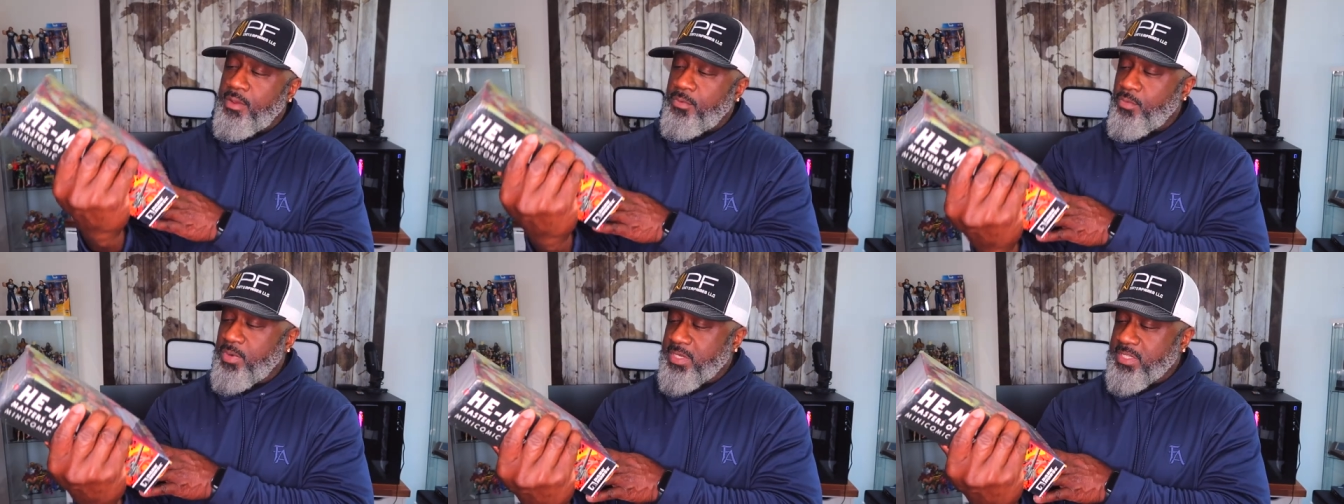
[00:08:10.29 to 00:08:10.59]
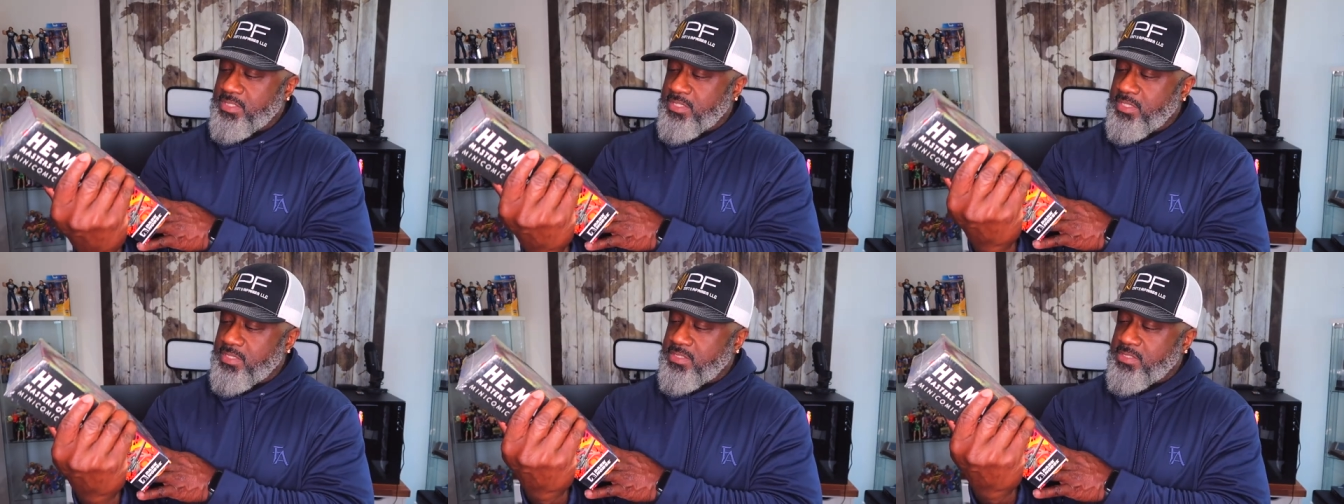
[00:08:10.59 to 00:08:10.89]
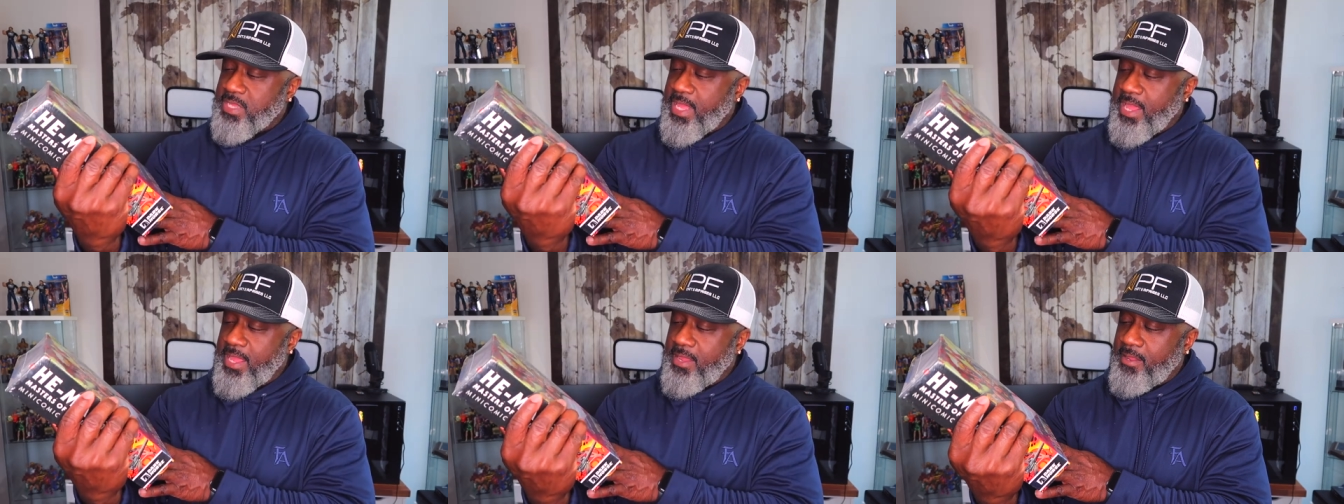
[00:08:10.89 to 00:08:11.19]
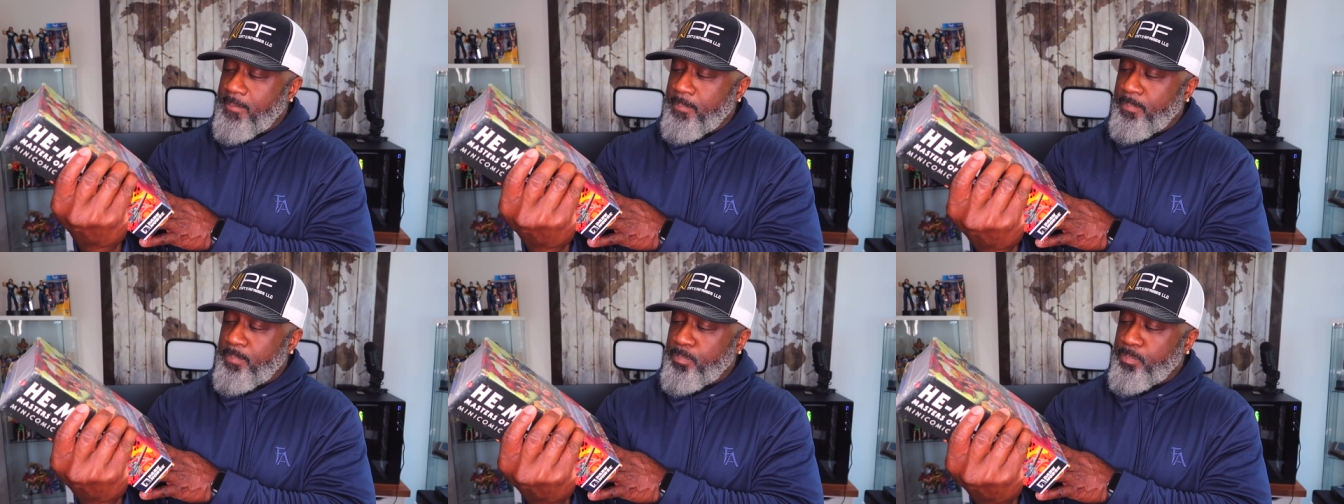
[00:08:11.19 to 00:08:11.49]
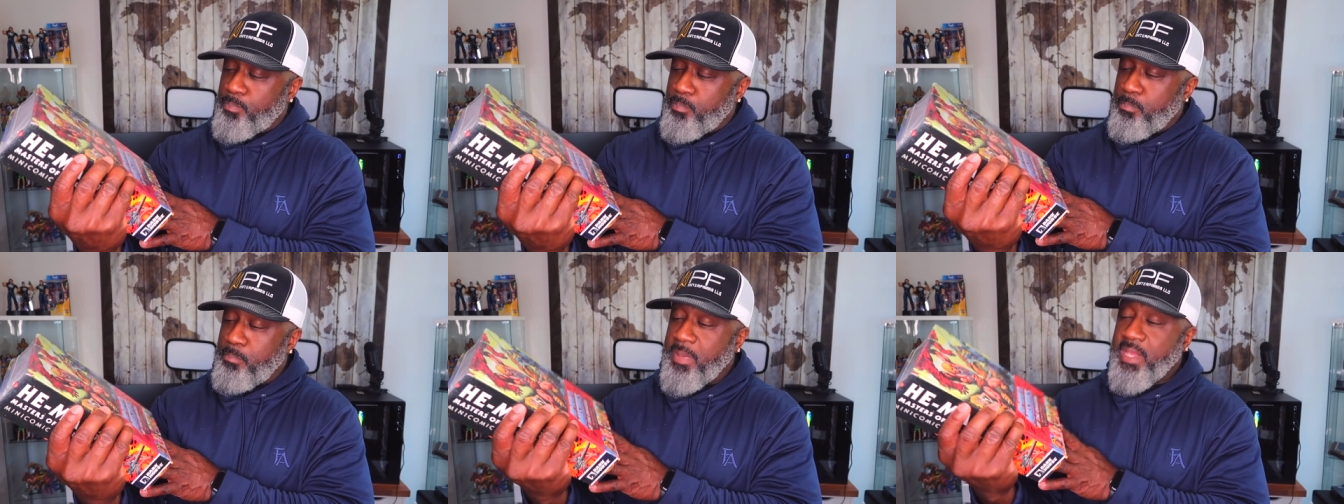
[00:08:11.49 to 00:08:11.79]
What is this? A
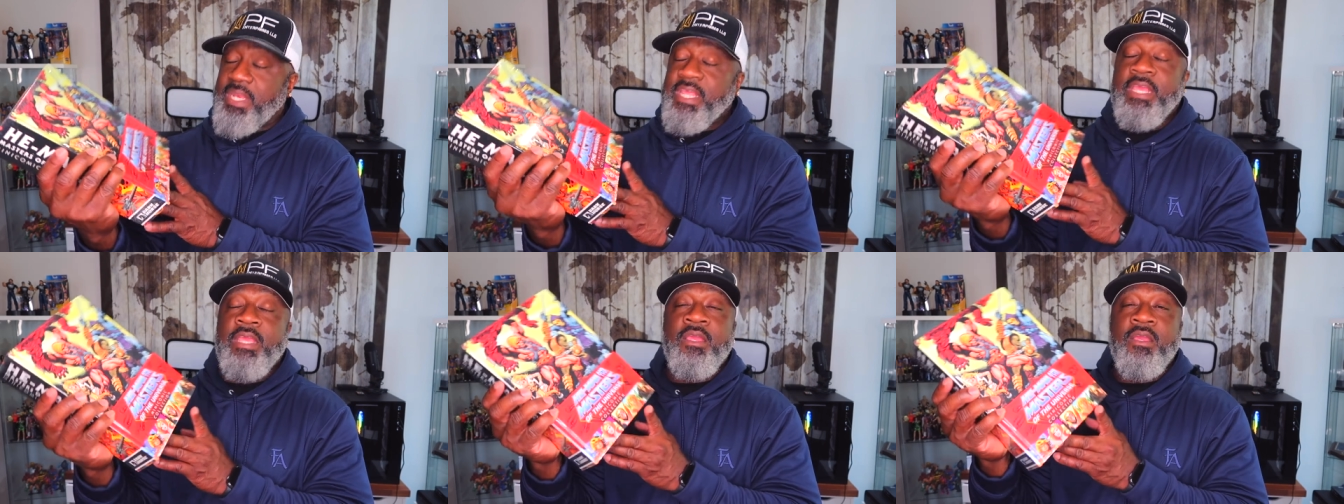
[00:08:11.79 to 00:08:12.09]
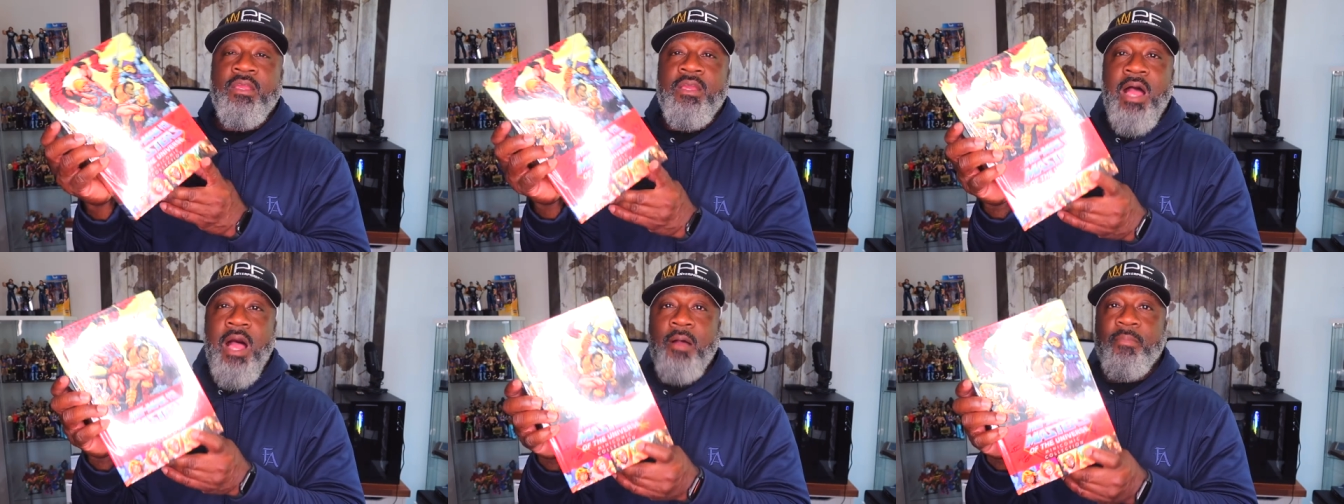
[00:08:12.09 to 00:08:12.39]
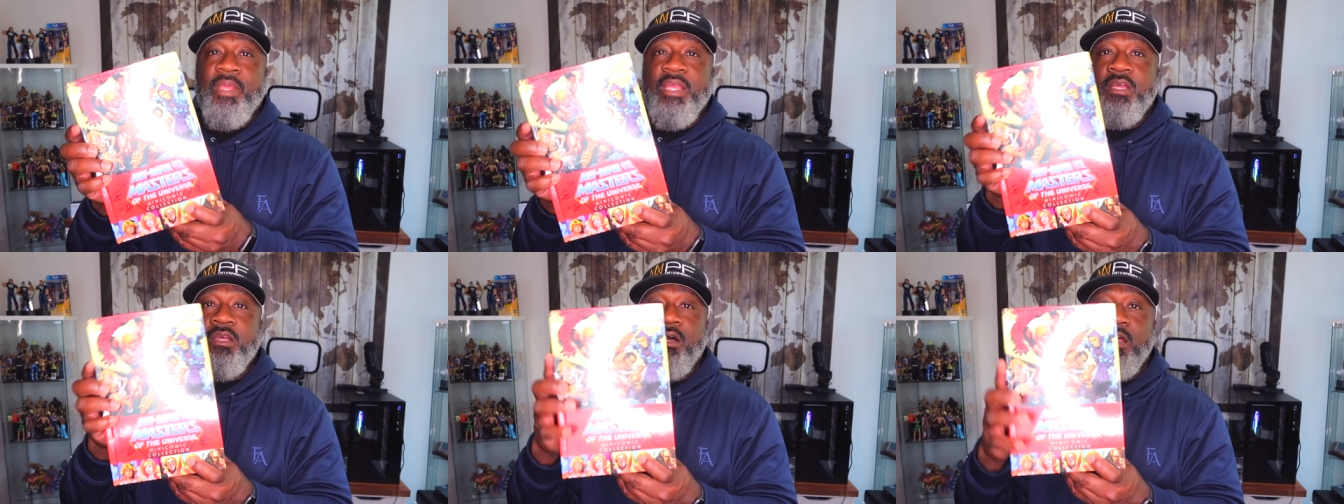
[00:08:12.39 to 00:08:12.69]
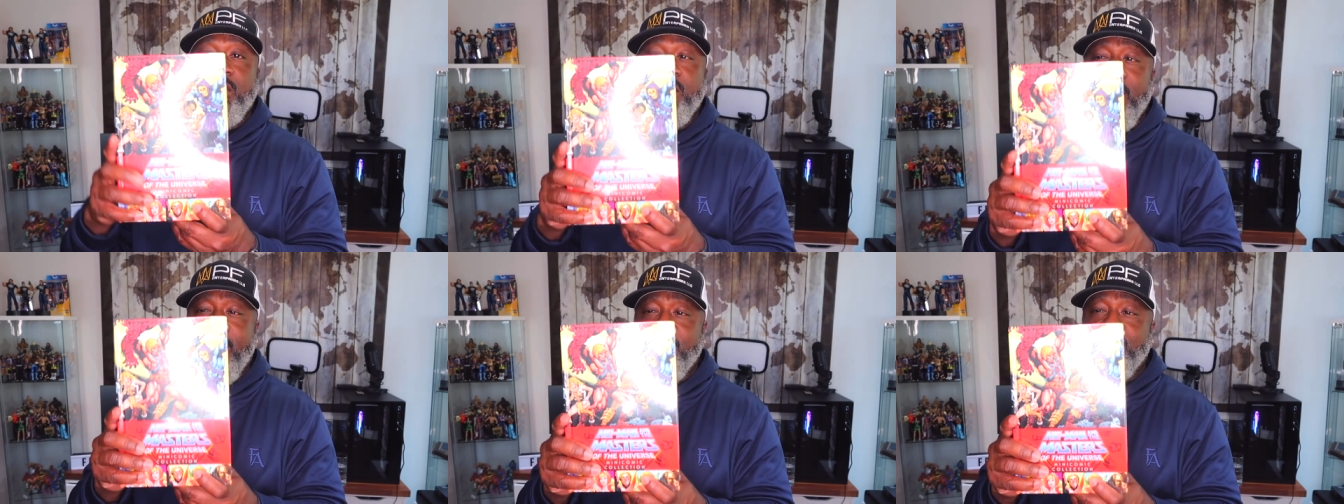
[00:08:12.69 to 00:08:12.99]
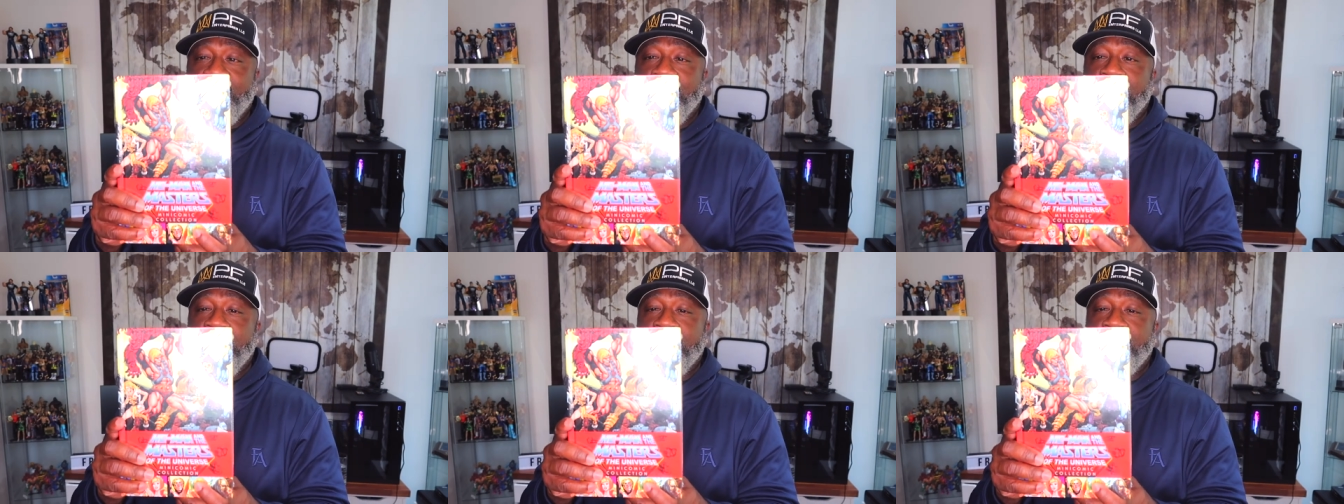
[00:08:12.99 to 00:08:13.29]
mini comic
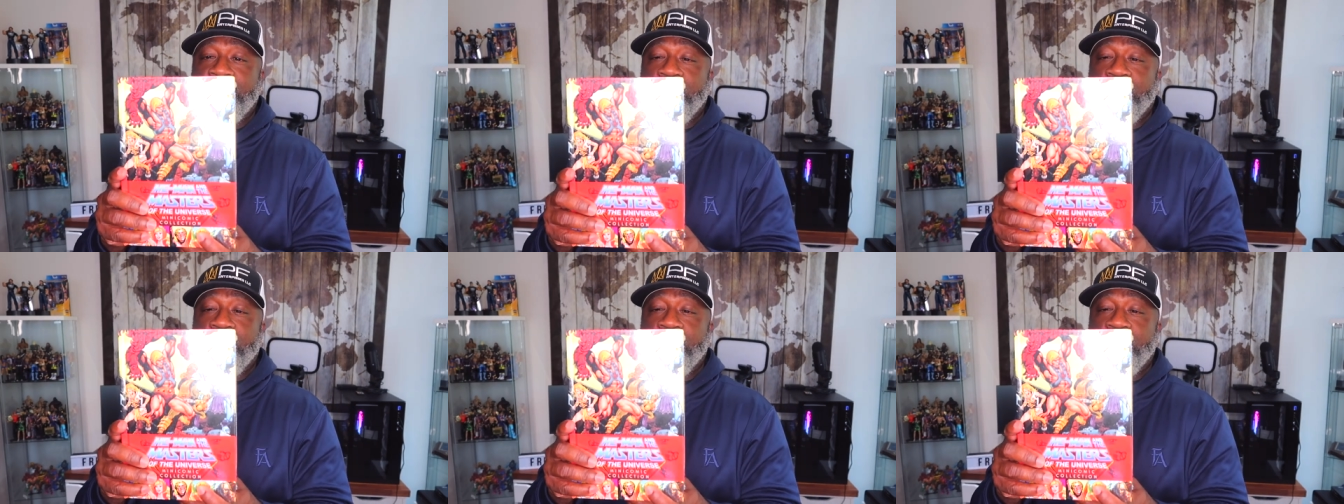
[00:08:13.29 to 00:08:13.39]
collection.